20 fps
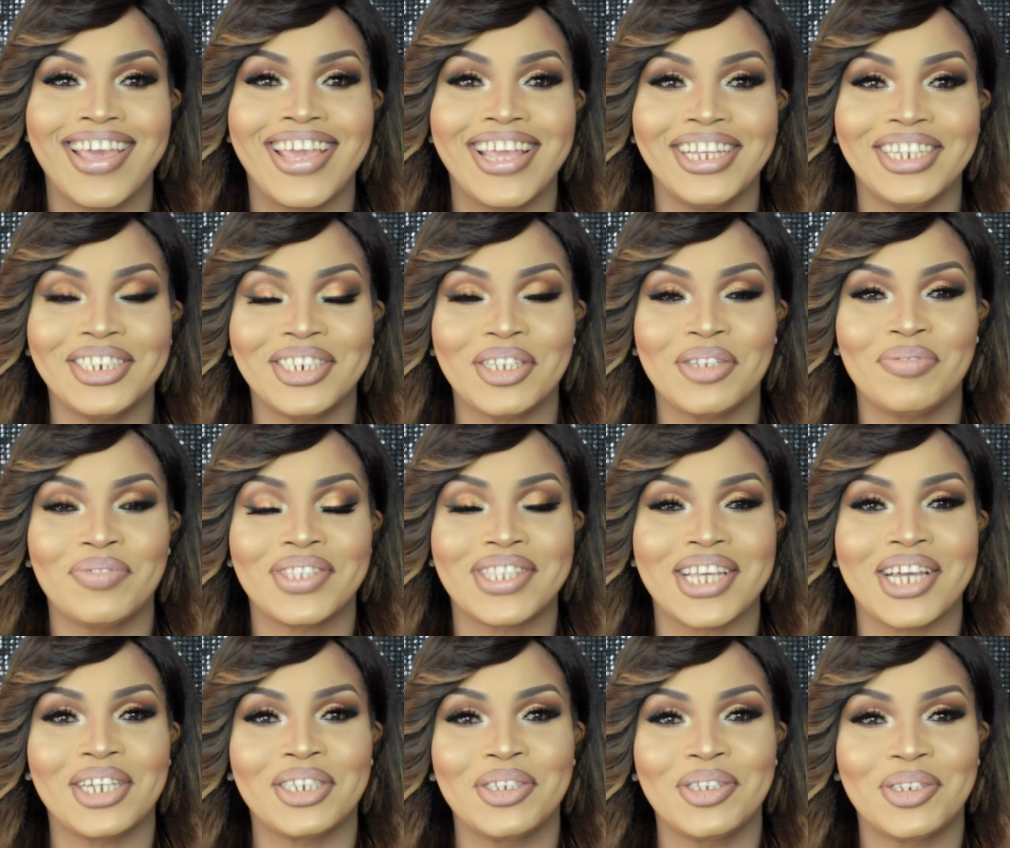Hey Divas,
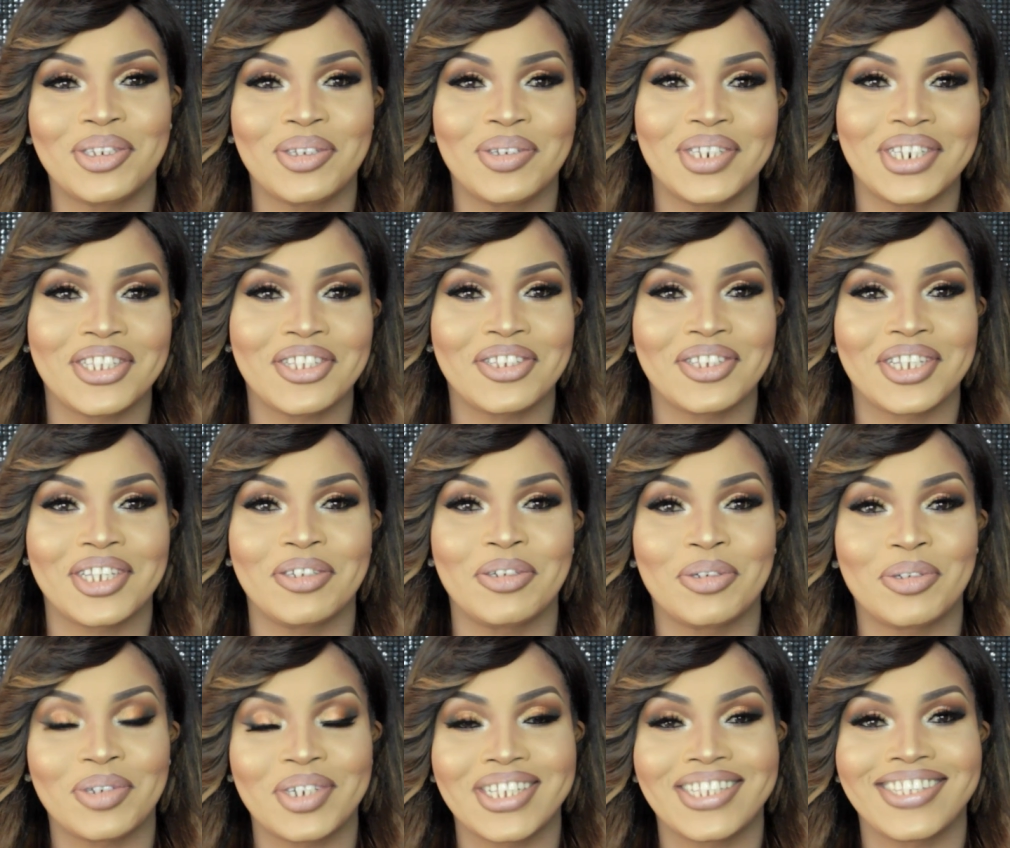how you doing? It's your
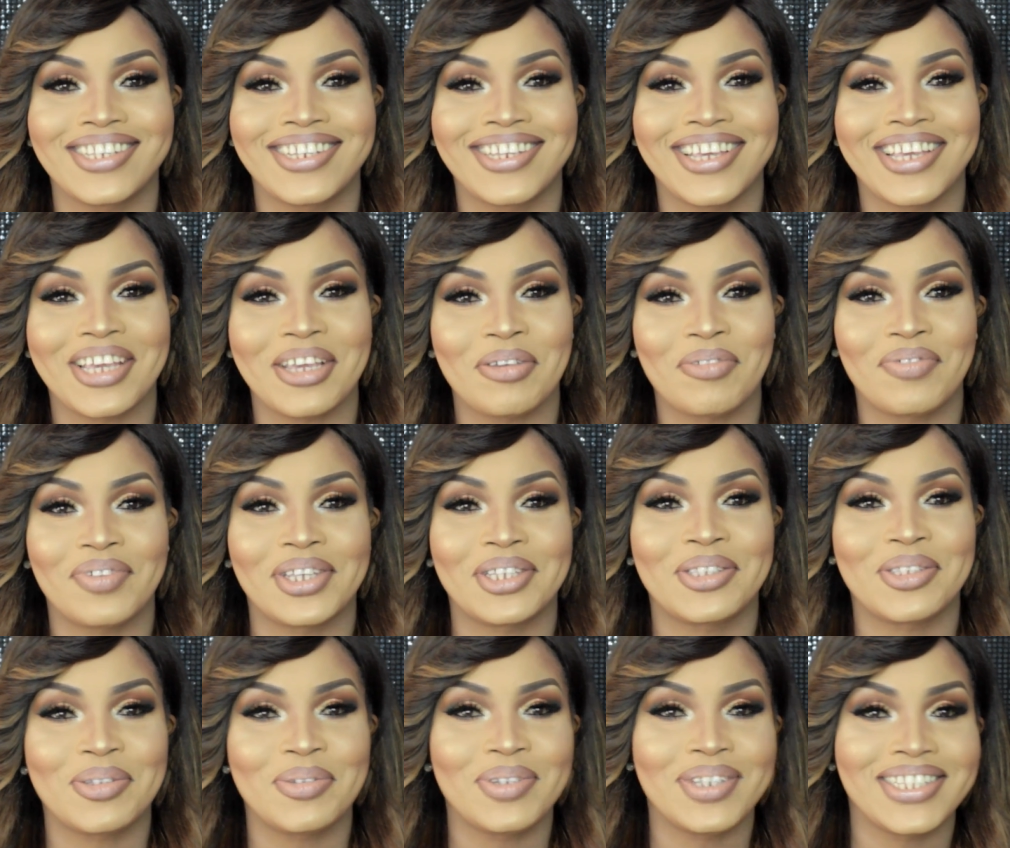girl Grace aka
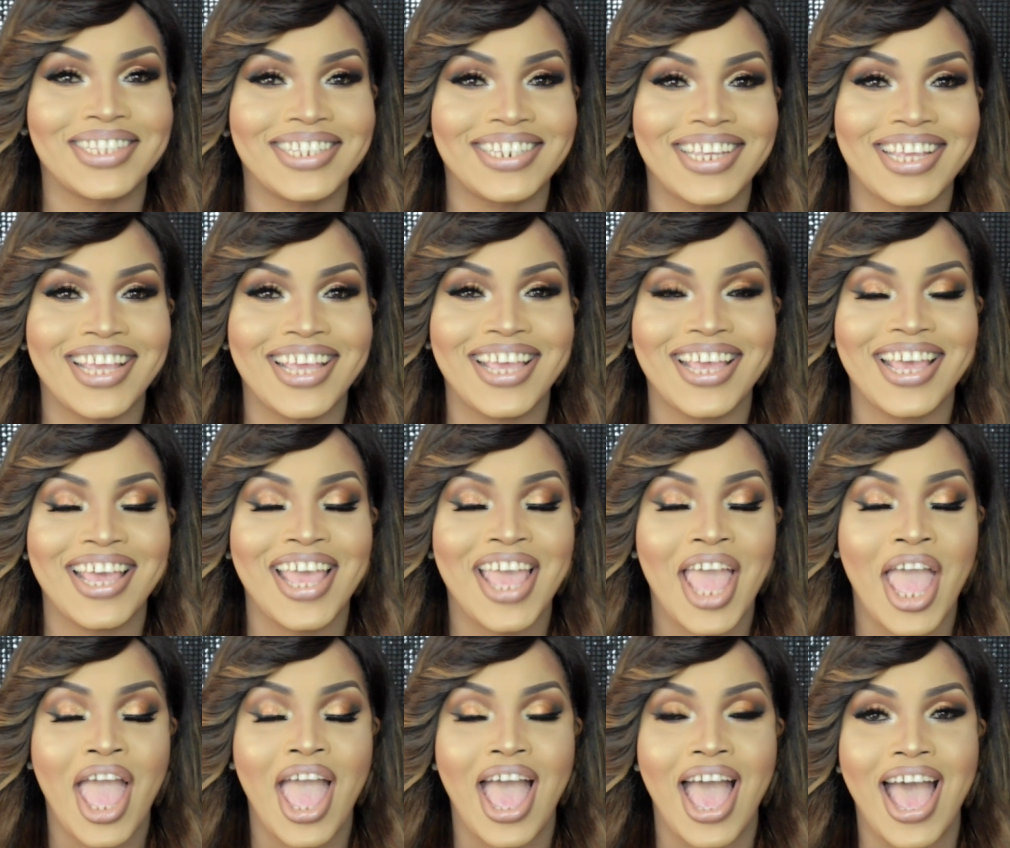Facequizite here
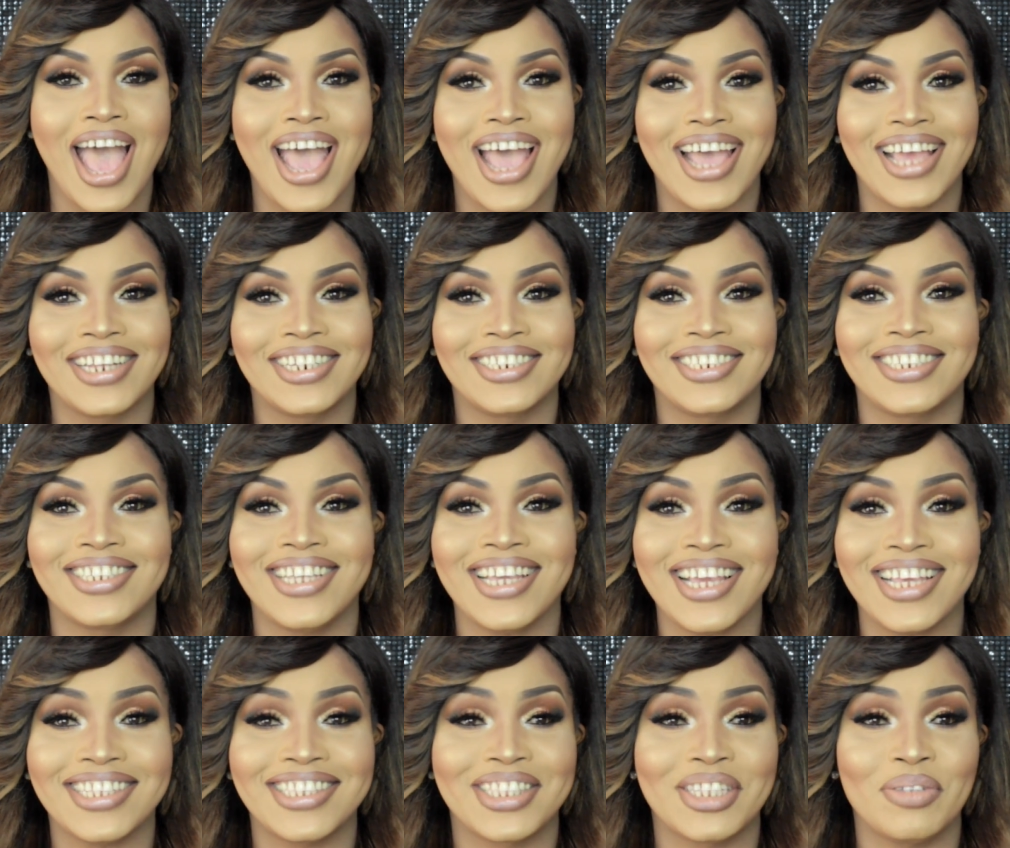and
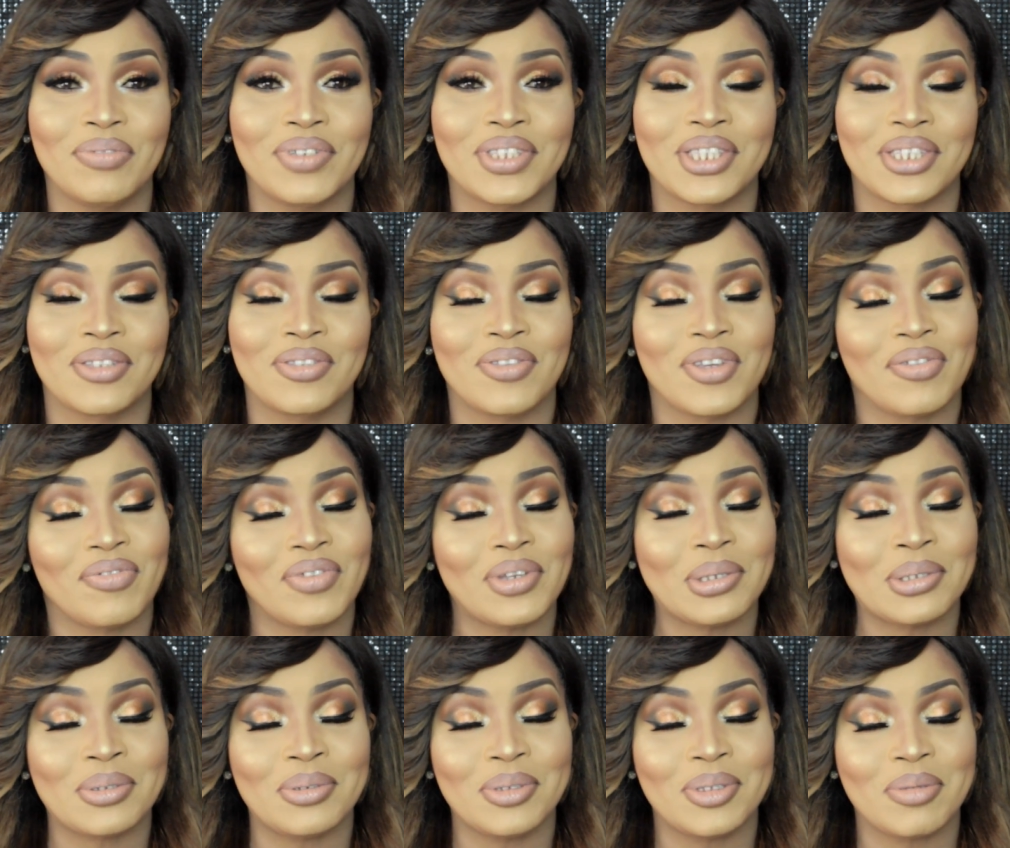yes Divas, it
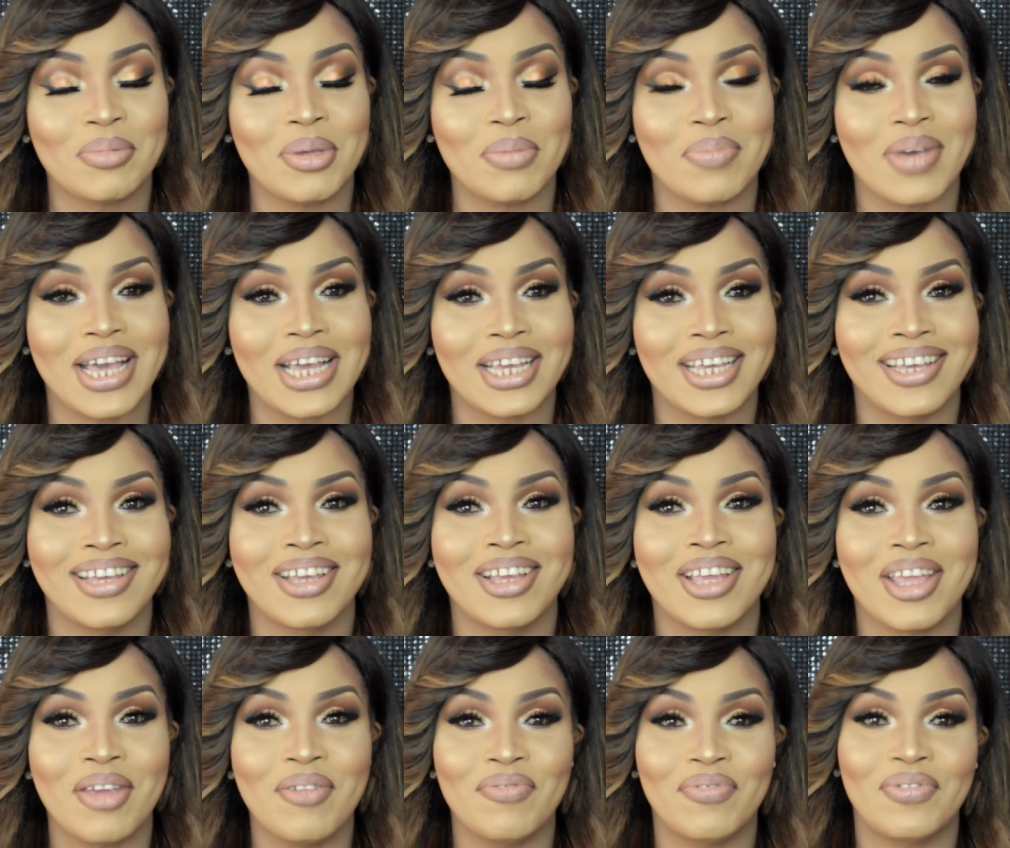feels good to be back
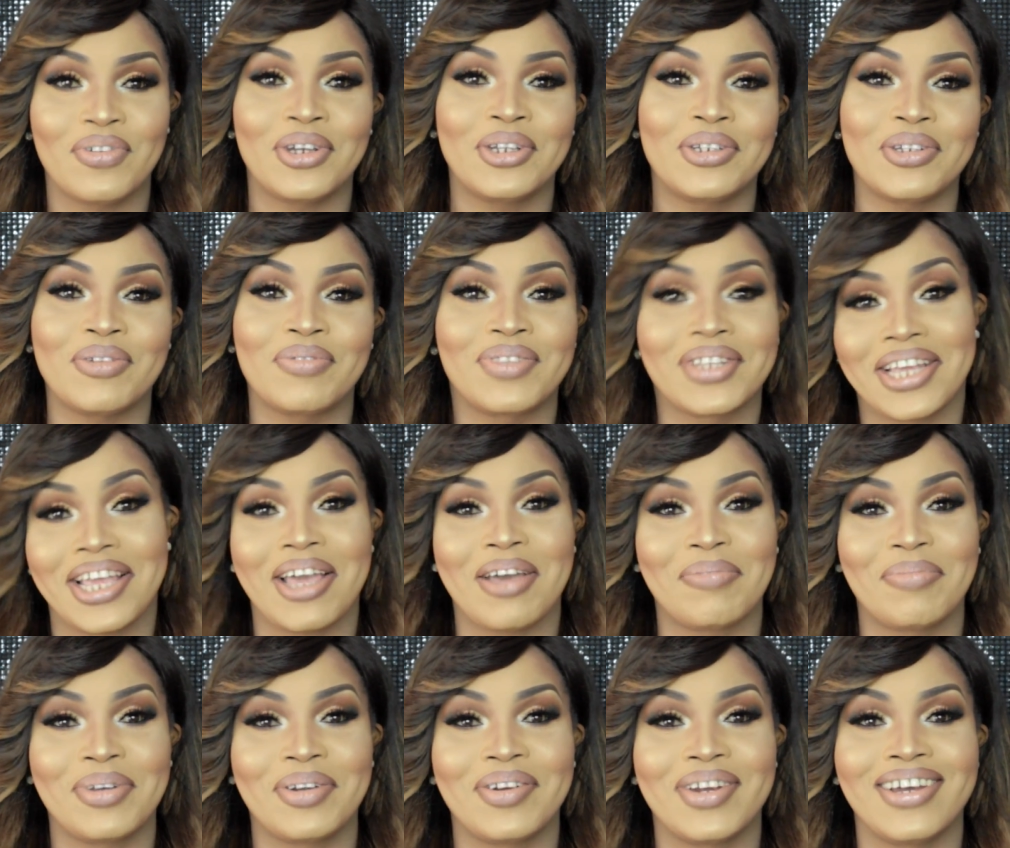in front of the
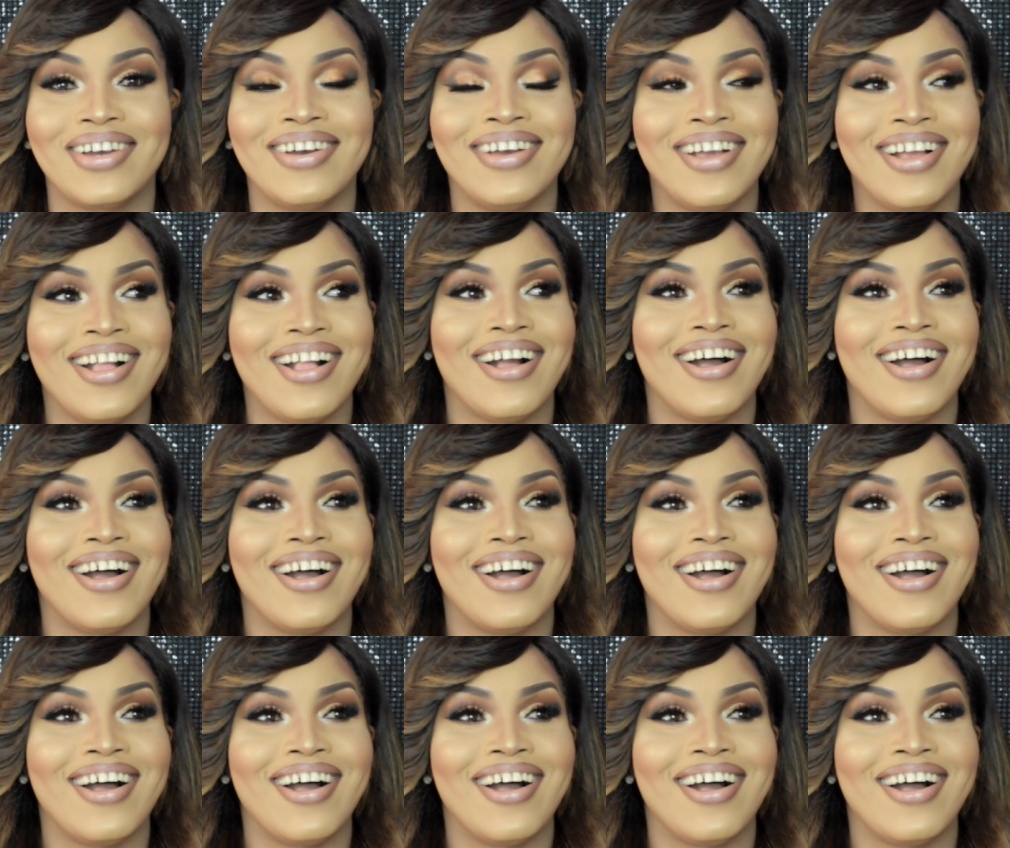camera.